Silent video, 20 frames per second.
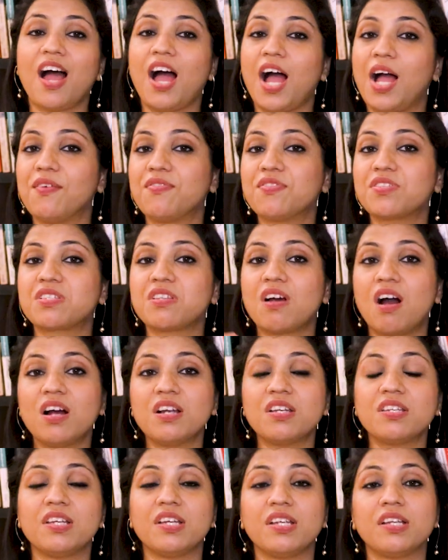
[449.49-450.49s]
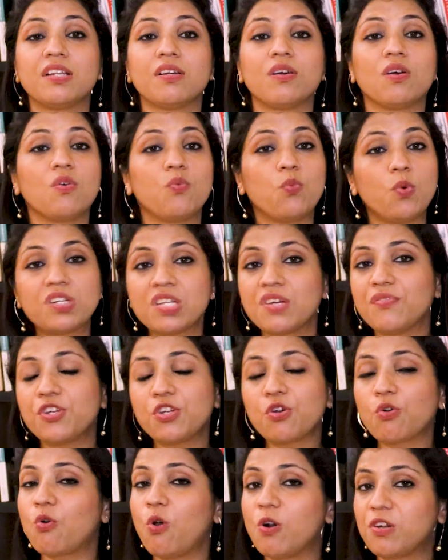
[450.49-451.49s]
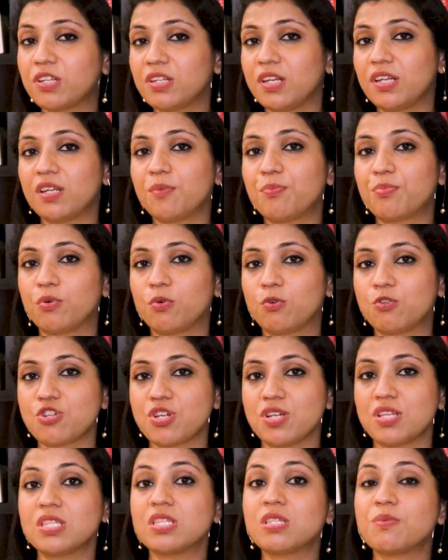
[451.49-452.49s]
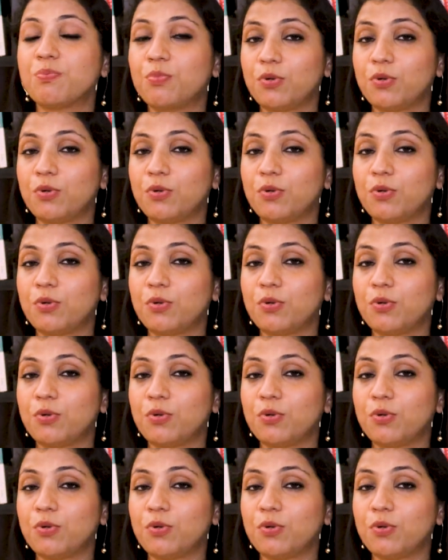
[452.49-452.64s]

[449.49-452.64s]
I've started, whatever your alternate approach is,